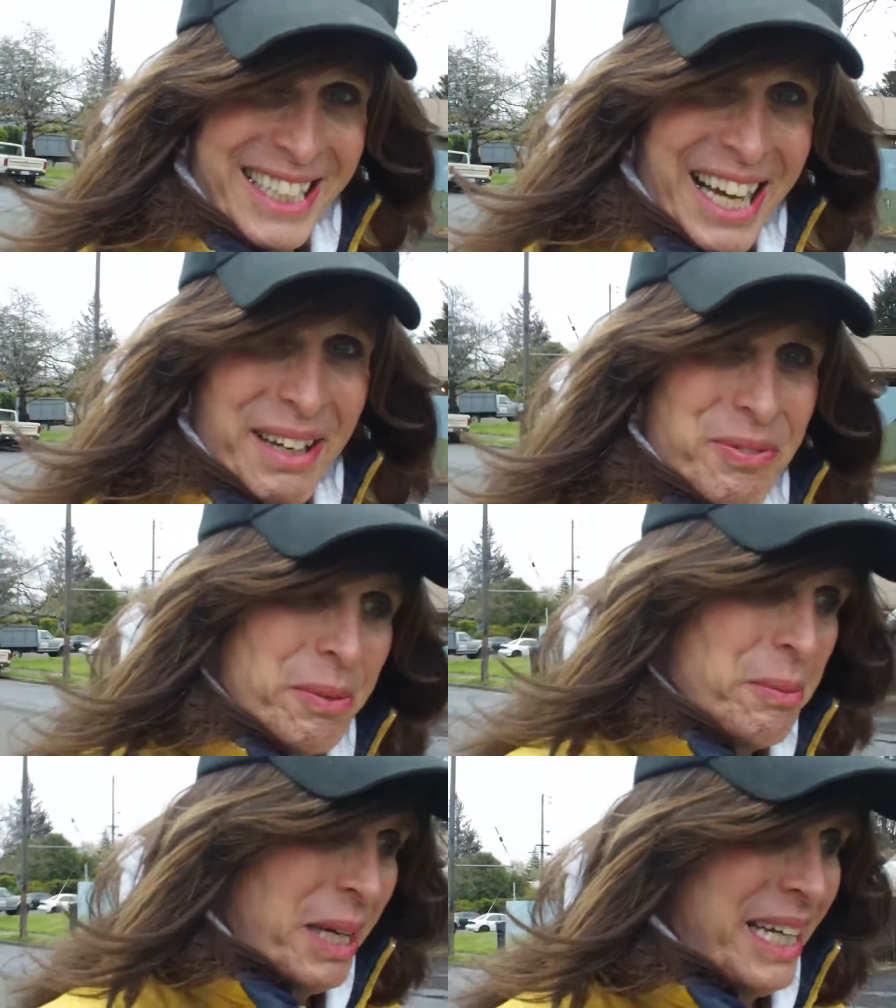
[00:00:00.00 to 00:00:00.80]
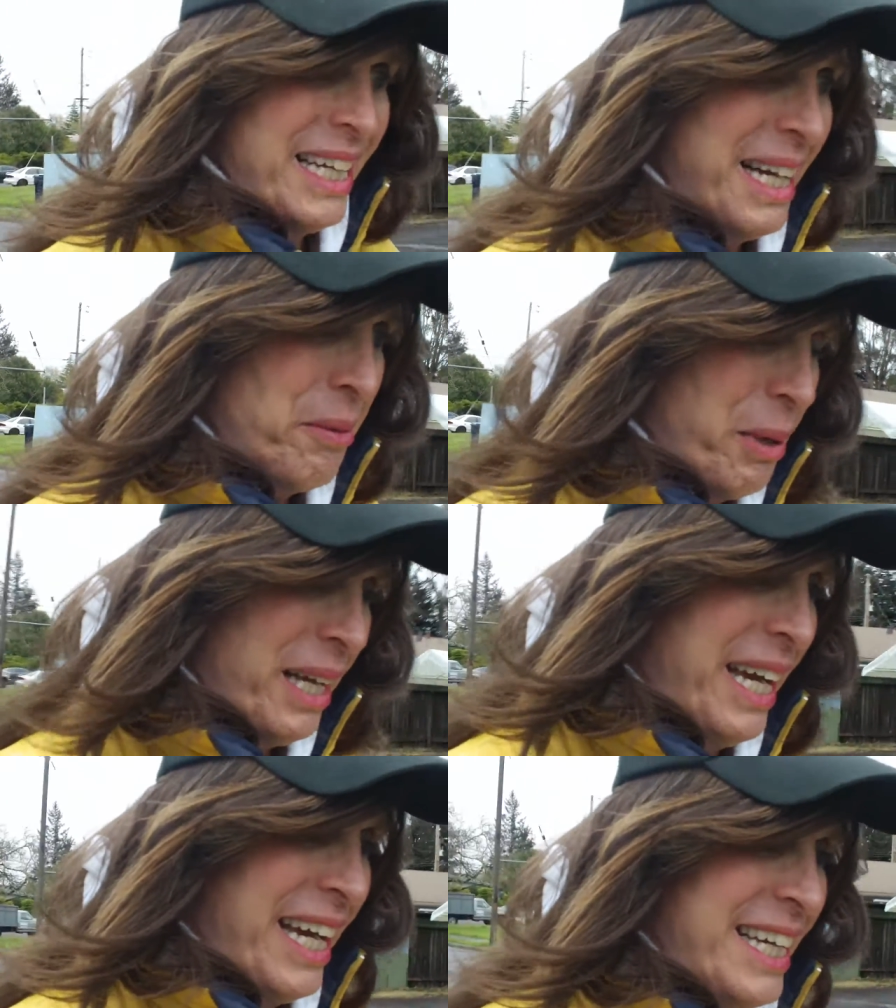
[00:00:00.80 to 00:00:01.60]
sad for me, I
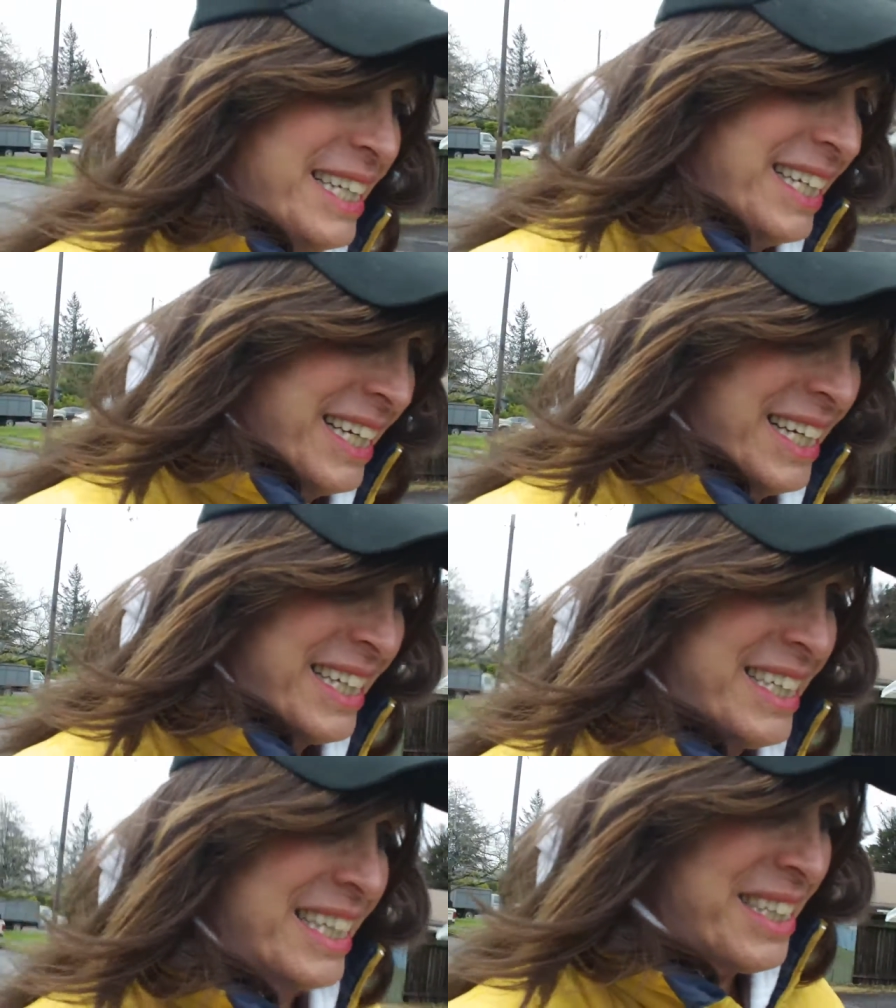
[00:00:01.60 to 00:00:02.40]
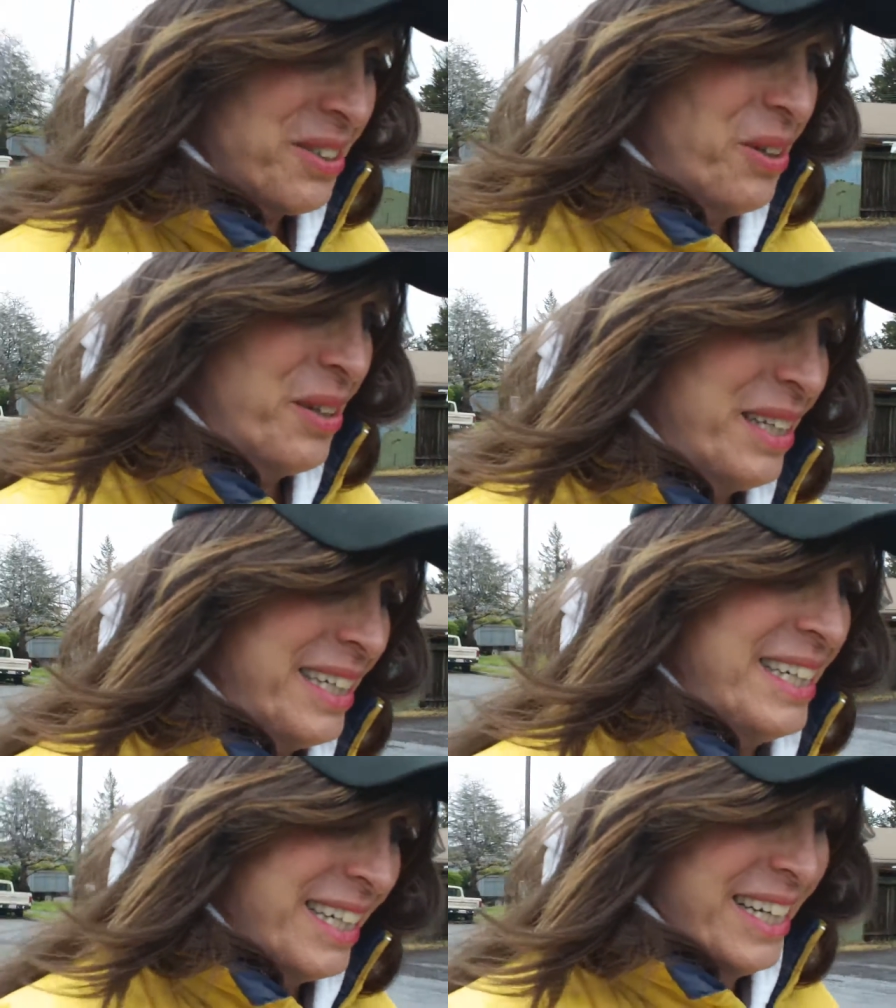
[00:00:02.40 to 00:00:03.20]
went ahead and clicked on
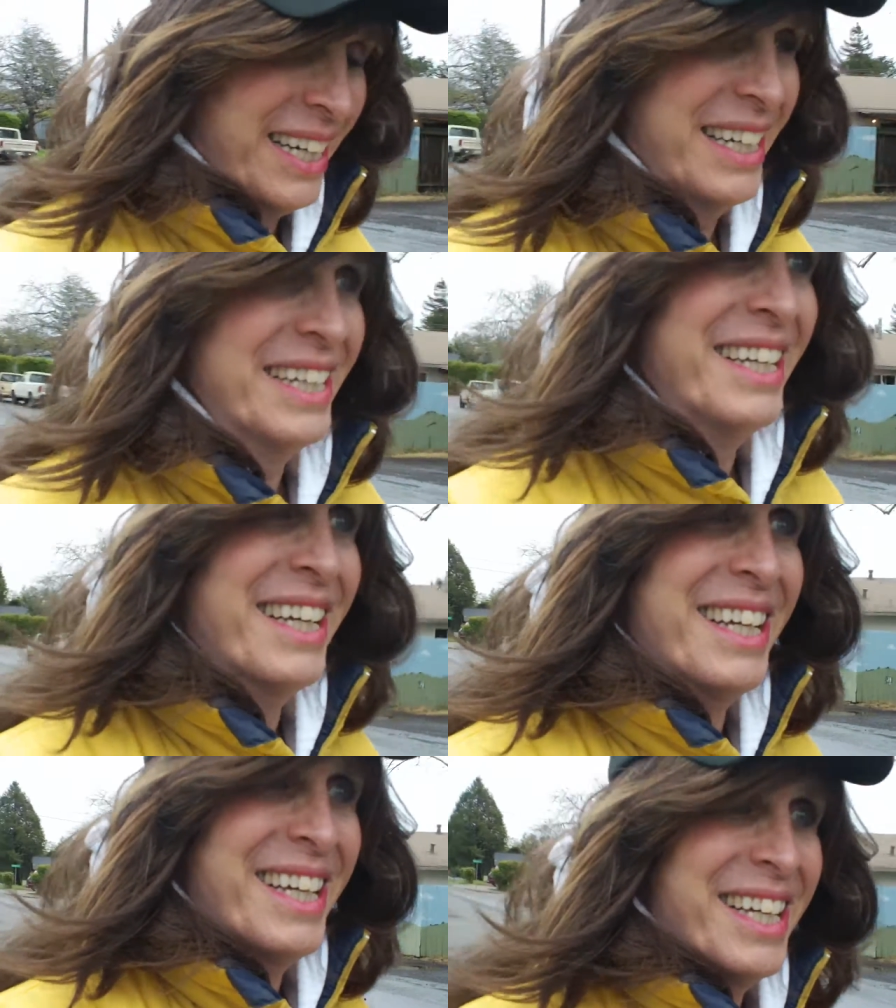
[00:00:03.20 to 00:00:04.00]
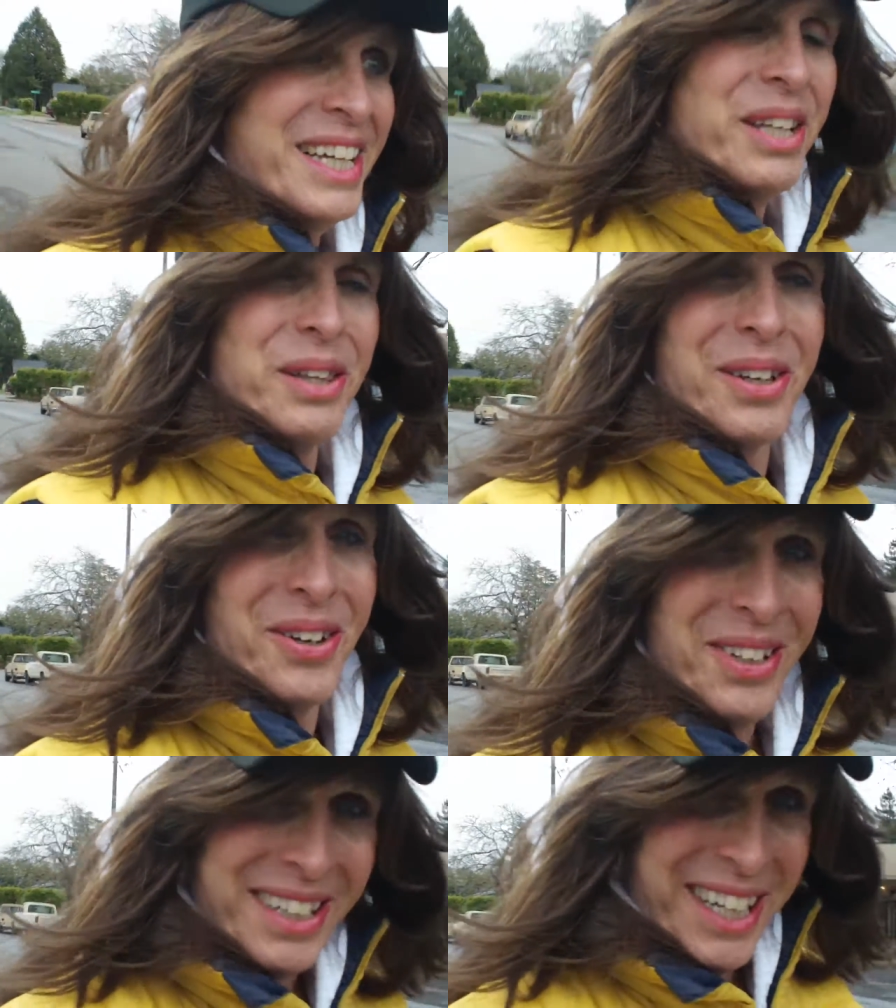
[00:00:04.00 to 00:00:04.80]
the
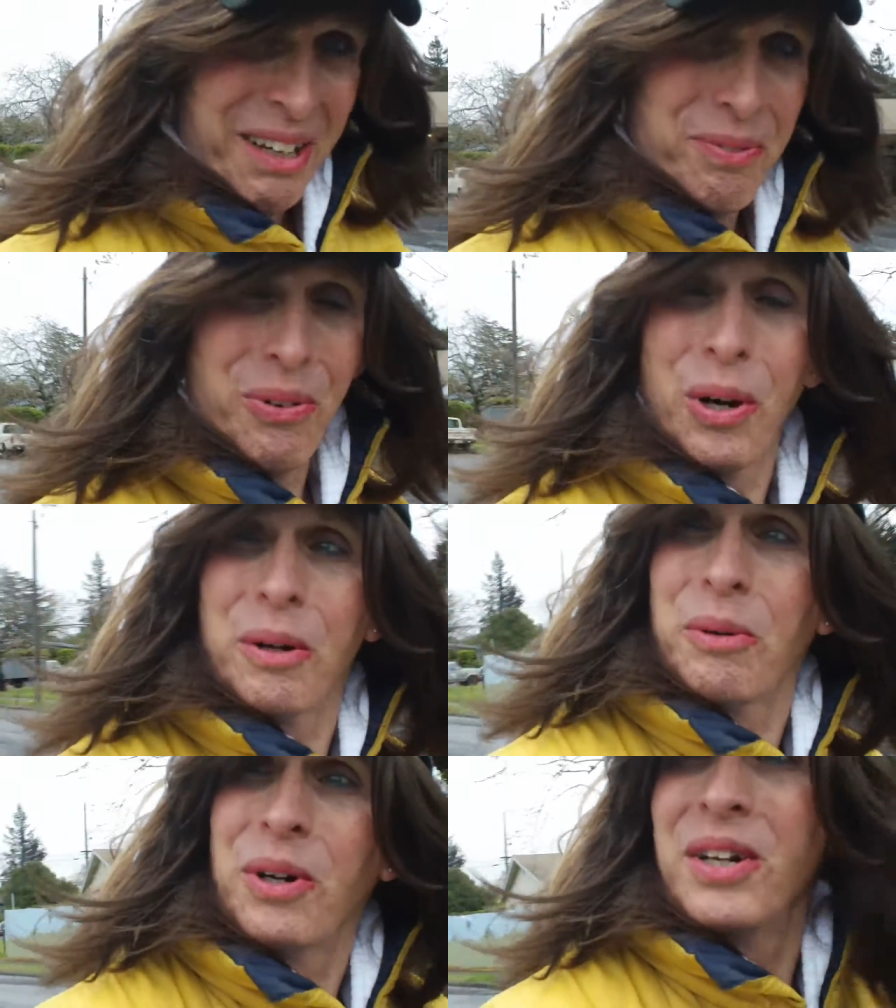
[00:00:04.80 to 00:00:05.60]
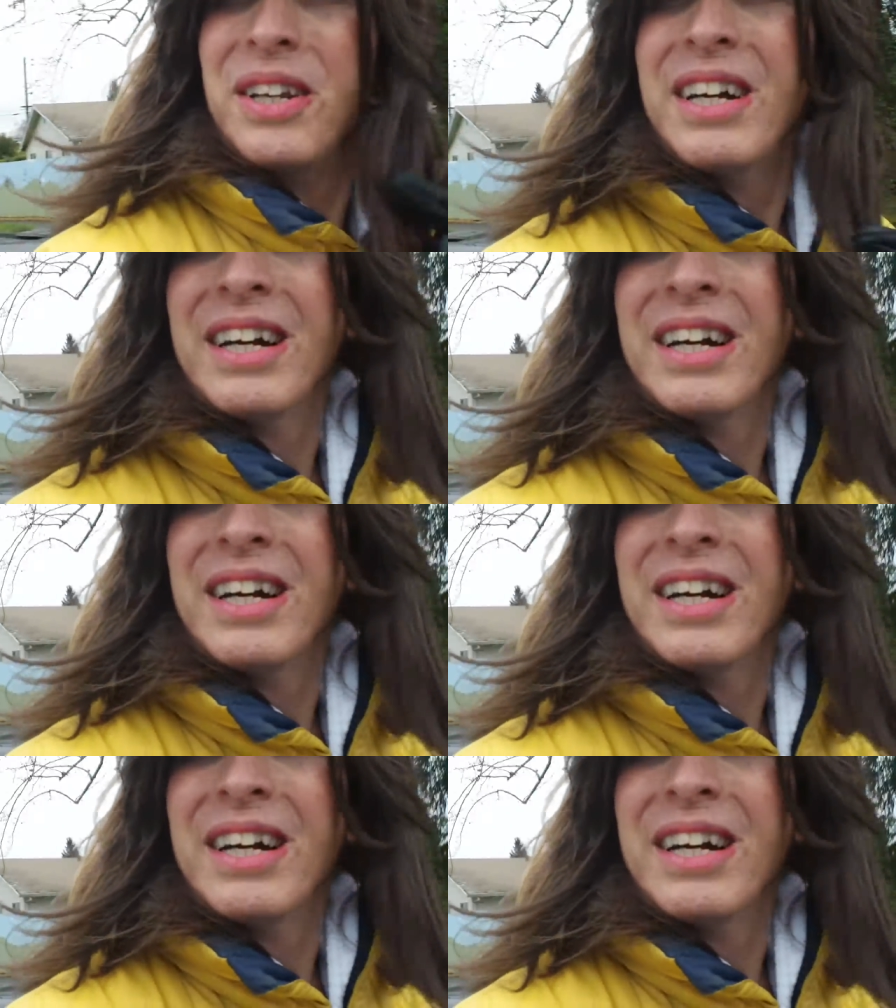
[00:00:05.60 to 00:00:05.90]
30-day forward